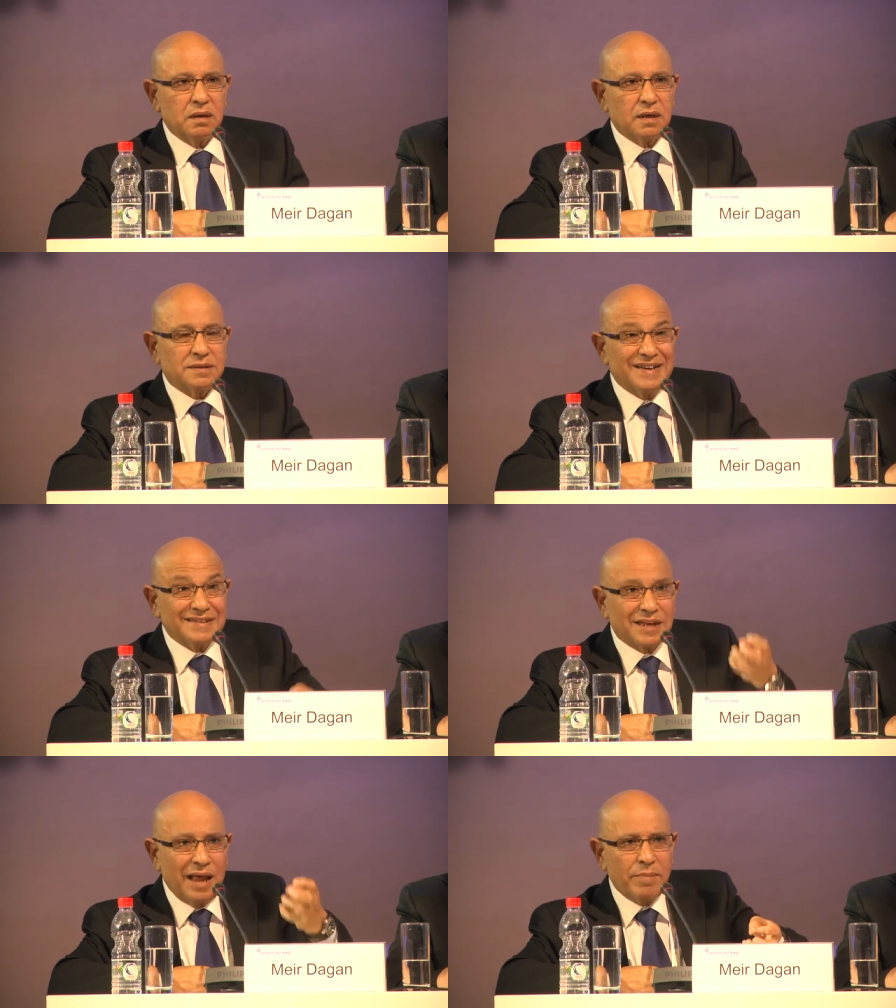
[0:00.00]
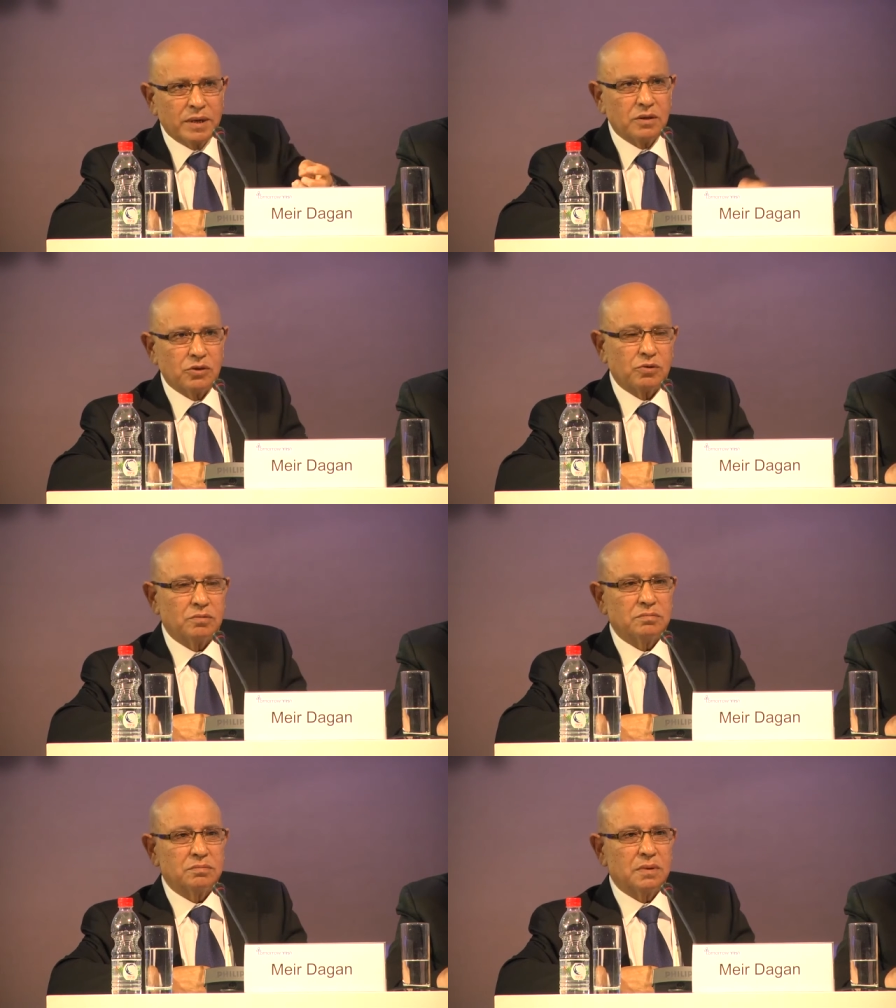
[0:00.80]
It's an Islamic issue.
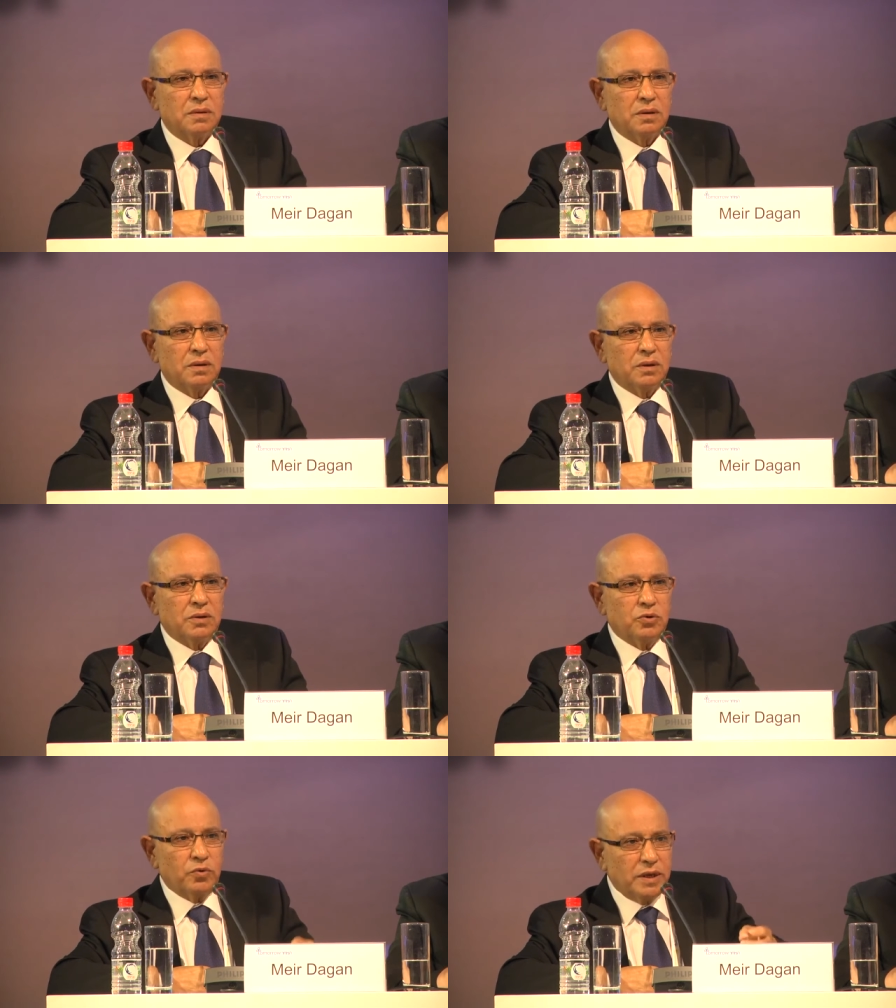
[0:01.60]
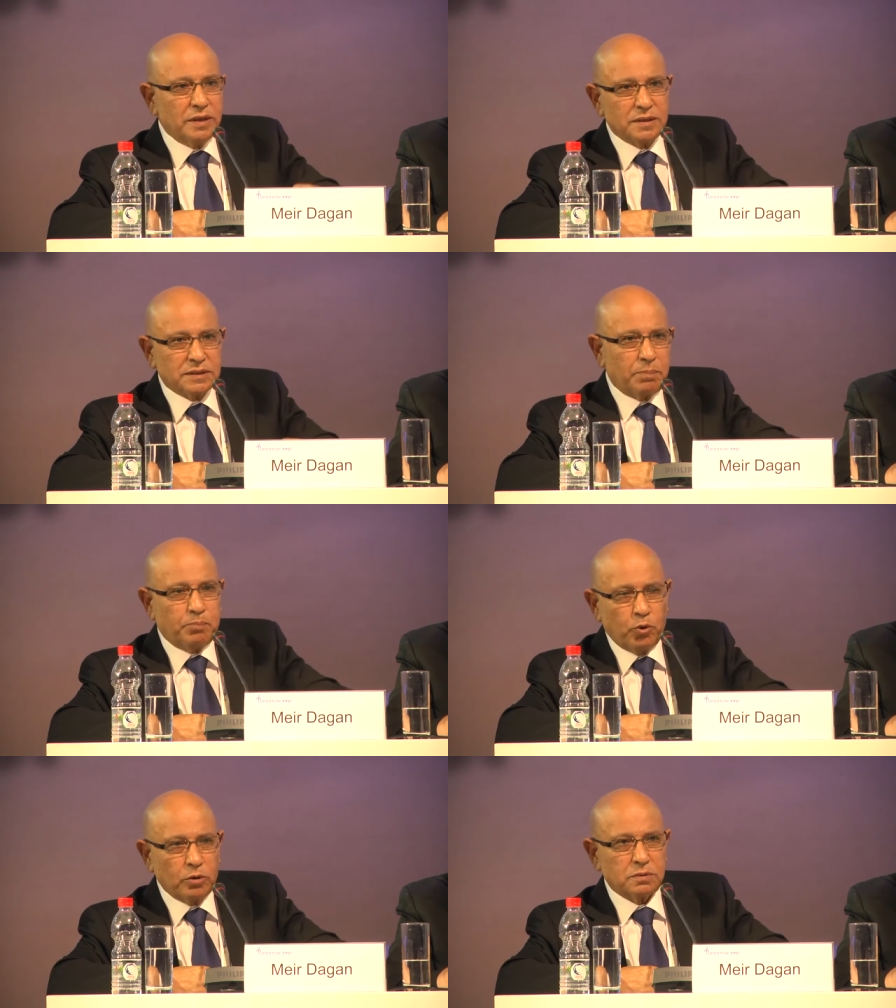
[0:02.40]
You need the
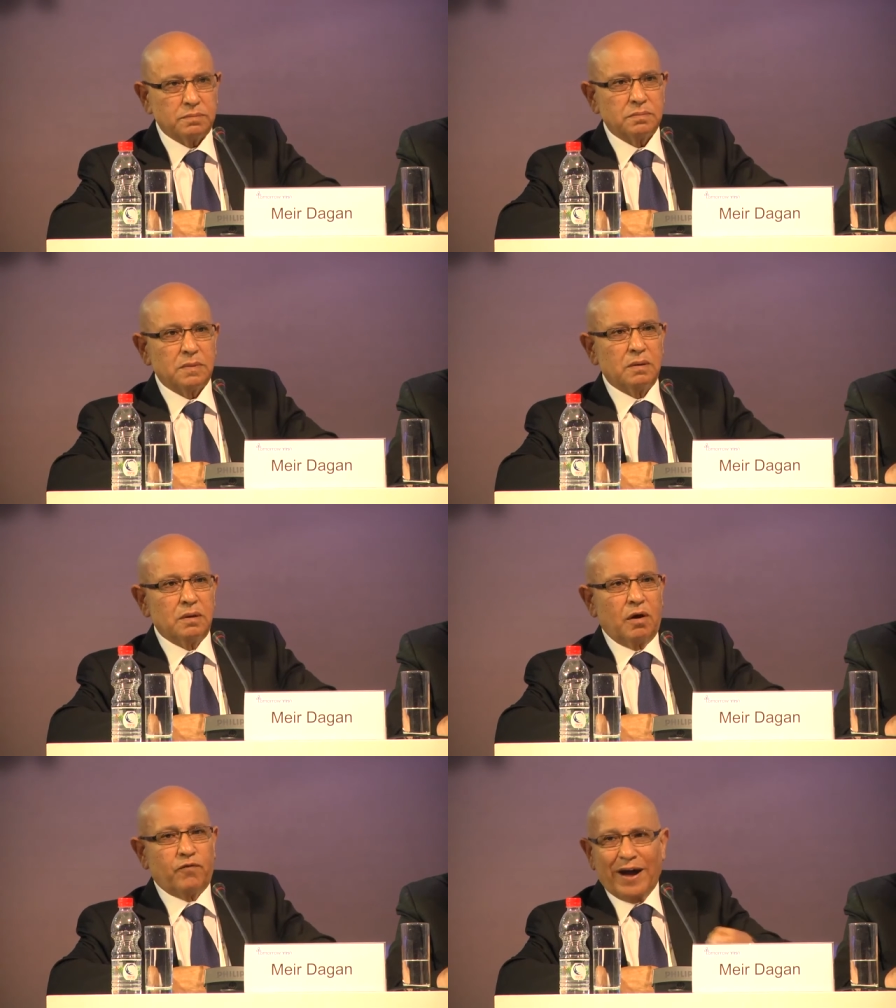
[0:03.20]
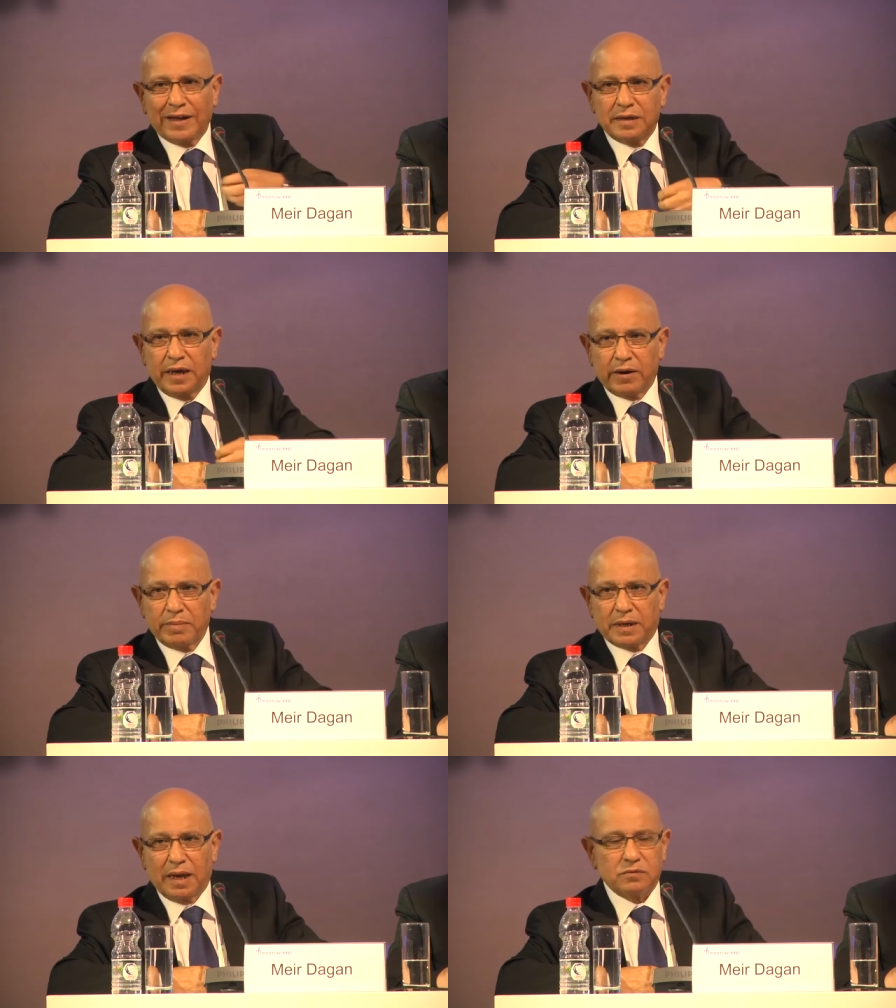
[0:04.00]
support of other
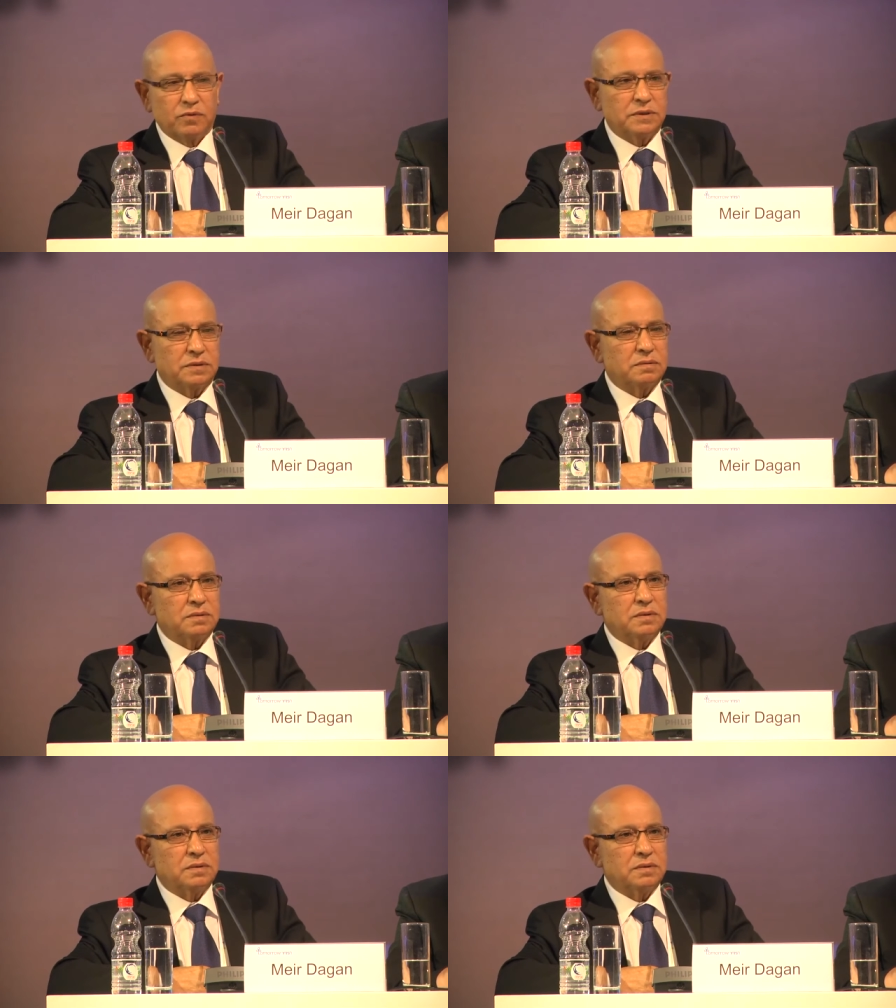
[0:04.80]
Arab countries